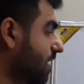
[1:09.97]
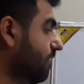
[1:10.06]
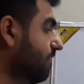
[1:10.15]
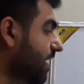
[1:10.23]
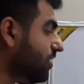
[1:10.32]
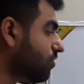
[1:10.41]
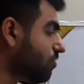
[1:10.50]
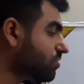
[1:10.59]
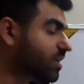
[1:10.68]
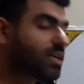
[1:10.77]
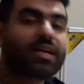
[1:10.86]
When no
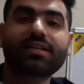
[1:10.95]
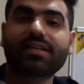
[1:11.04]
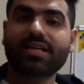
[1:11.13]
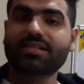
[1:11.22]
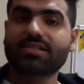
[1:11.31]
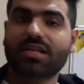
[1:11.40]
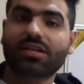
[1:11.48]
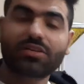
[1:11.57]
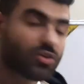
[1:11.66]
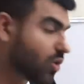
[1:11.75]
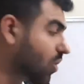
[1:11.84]
current is
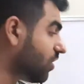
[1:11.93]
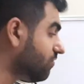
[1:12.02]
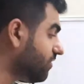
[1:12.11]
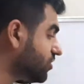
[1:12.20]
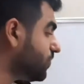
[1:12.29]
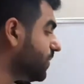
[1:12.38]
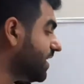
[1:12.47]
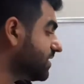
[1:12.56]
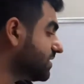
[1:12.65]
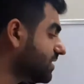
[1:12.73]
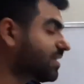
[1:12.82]
drawn, which
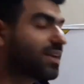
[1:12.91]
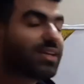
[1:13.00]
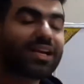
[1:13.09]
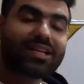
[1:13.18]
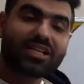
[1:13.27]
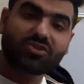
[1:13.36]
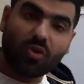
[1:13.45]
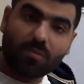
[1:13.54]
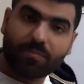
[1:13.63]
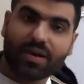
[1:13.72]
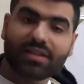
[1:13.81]
means the circuit is
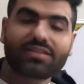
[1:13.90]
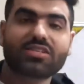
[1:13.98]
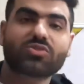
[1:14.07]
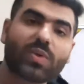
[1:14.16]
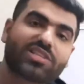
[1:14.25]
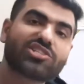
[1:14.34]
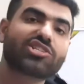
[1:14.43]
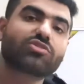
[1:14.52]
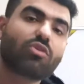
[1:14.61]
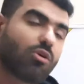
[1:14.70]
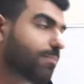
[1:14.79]
open, the switch is
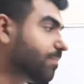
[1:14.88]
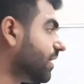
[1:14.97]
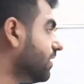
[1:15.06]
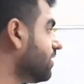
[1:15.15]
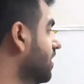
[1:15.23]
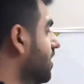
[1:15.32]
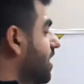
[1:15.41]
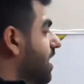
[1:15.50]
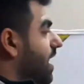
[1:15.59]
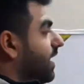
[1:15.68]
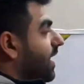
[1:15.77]
open,
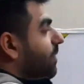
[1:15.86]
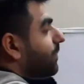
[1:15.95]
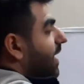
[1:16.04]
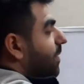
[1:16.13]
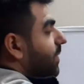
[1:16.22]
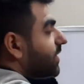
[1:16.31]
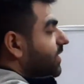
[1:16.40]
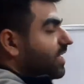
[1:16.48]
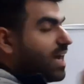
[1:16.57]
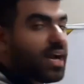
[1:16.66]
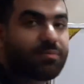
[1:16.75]
and I am tapping the
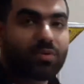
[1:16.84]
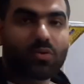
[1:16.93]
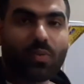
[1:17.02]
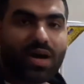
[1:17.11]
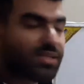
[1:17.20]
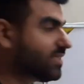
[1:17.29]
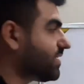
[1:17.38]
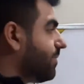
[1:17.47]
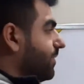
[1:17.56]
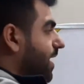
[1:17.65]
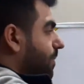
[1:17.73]
cardboard once, I
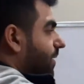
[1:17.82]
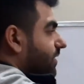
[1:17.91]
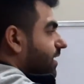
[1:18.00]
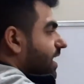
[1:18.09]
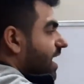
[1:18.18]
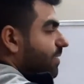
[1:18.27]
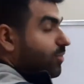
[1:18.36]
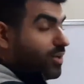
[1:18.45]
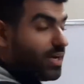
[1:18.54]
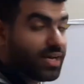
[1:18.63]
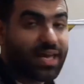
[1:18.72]
am tapping the
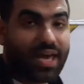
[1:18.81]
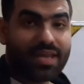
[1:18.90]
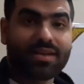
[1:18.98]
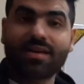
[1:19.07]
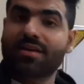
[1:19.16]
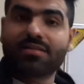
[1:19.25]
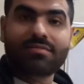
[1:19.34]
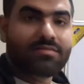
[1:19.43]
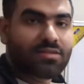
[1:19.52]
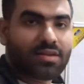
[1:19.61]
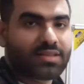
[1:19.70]
cardboard again,
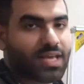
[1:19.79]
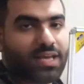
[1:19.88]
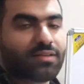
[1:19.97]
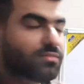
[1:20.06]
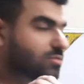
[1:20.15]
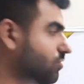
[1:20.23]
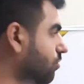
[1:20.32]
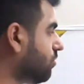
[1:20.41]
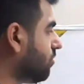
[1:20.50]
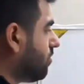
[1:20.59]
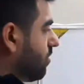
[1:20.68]
nothing,
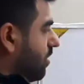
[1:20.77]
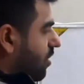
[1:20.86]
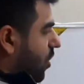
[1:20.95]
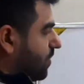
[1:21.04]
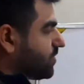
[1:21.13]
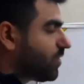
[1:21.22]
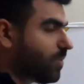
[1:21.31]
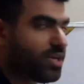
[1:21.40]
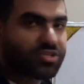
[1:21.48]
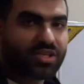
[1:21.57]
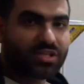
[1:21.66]
no
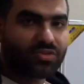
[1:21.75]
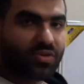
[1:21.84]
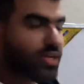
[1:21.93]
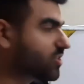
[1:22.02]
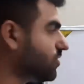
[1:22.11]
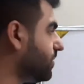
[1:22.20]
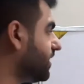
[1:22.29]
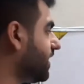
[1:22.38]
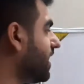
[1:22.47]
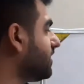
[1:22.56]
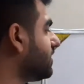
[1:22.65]
observation is going to be
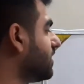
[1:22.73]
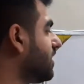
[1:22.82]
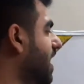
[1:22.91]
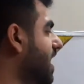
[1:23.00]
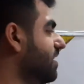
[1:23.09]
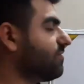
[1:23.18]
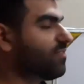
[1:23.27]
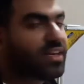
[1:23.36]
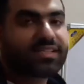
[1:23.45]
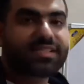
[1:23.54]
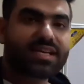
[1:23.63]
there. The iron
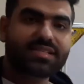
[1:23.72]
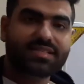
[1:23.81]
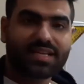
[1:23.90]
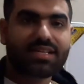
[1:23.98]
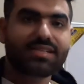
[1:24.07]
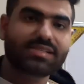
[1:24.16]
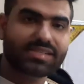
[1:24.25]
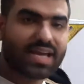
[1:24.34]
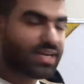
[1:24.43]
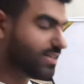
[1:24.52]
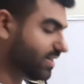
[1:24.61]
fillings, they are still
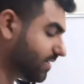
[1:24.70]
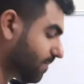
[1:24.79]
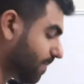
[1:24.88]
scattered.